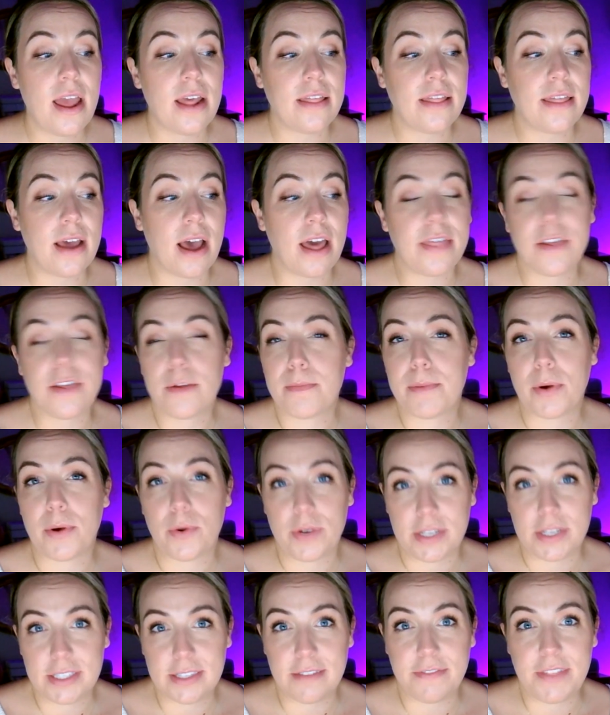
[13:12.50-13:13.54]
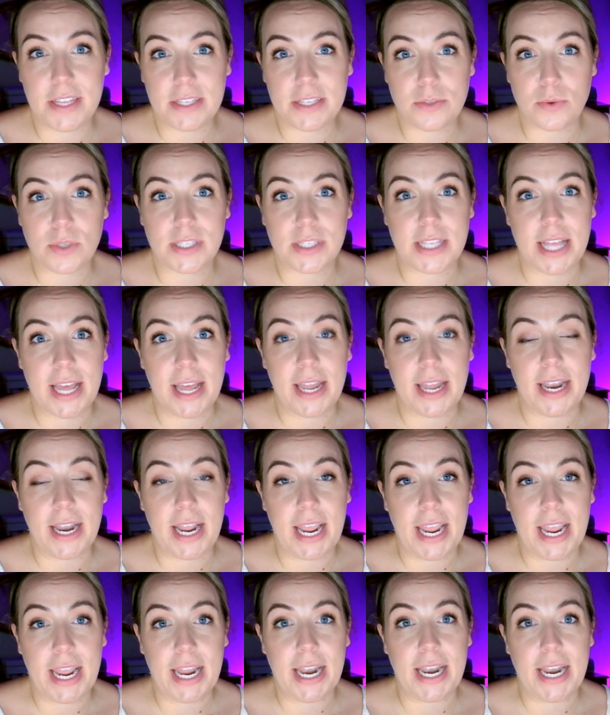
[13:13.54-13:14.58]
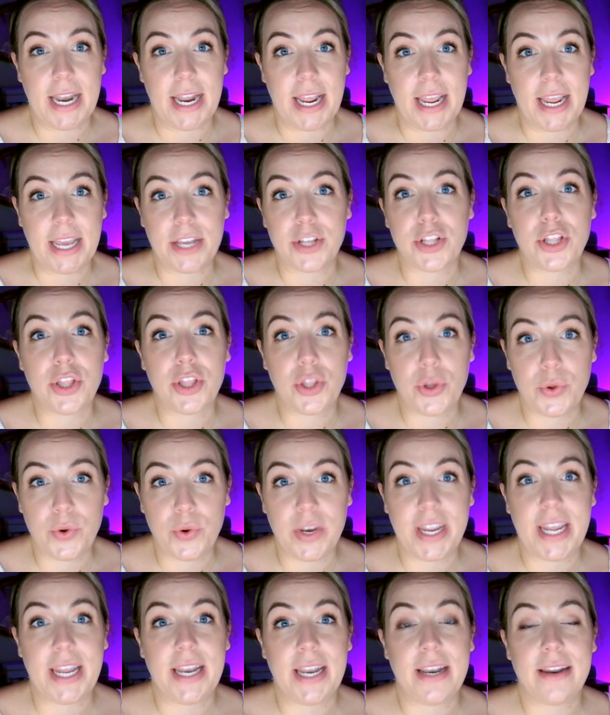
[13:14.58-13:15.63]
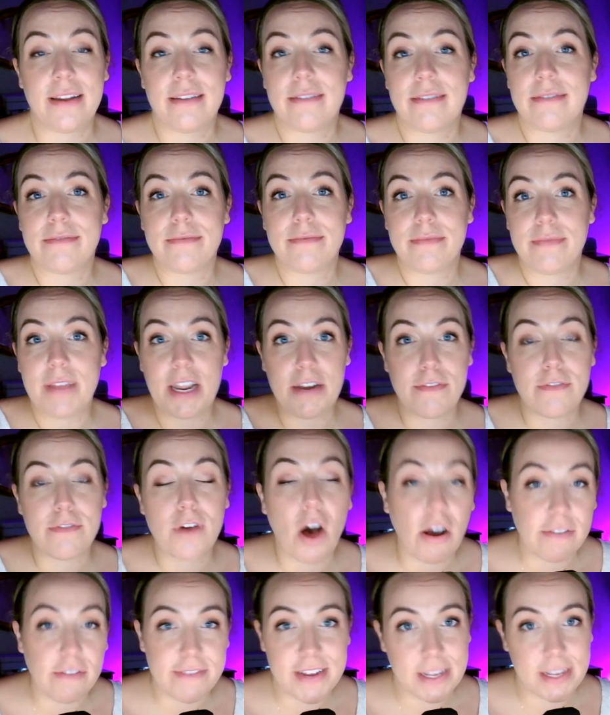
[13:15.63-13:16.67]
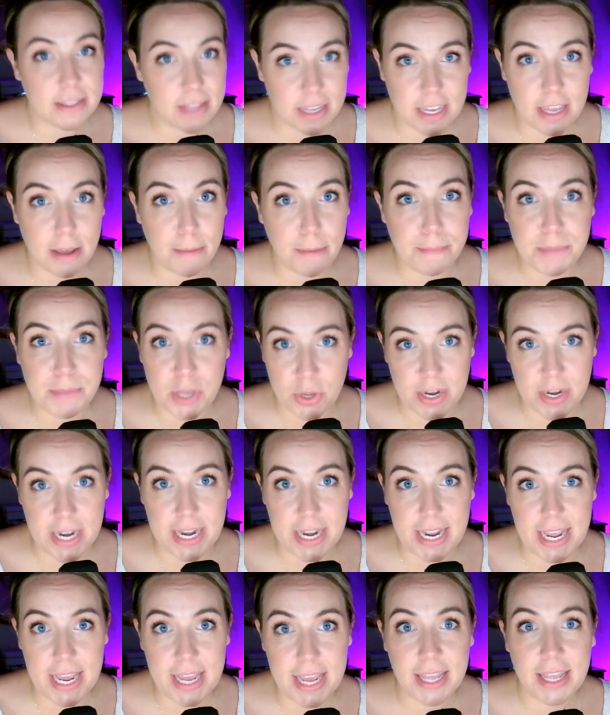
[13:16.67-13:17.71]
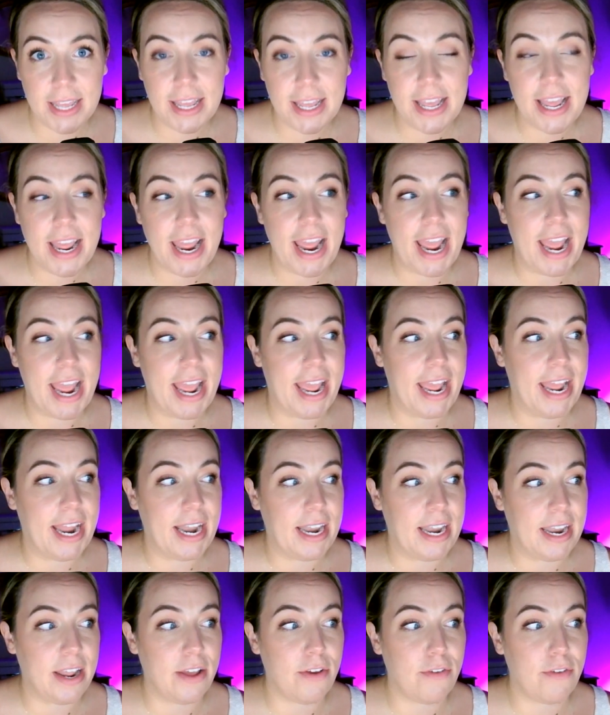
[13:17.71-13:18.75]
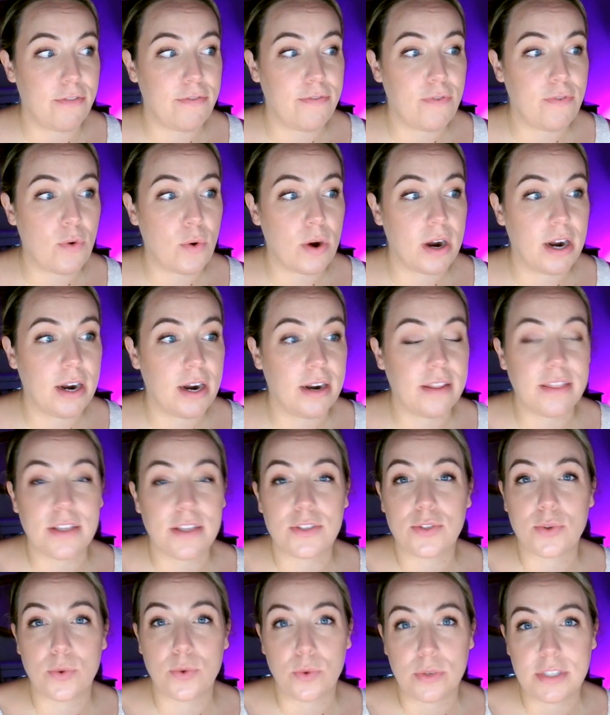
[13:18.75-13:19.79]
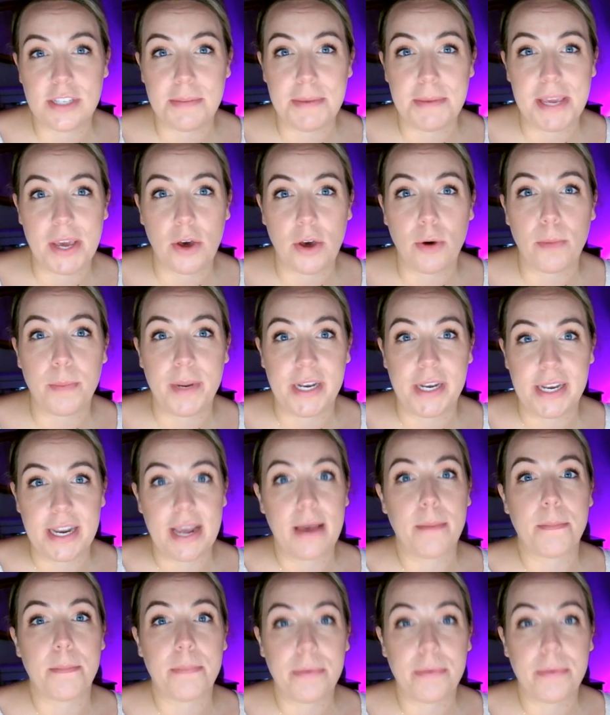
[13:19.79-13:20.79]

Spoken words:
The other bonus of this was that it included involving the community and for the school to be opened up